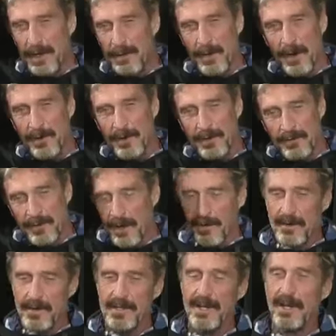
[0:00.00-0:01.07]
I'm not going to not
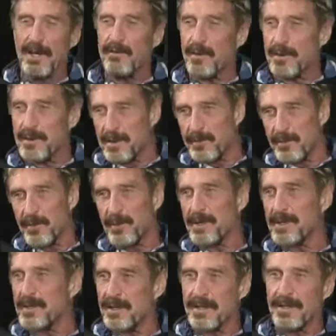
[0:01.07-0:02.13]
going to say for the simple reason.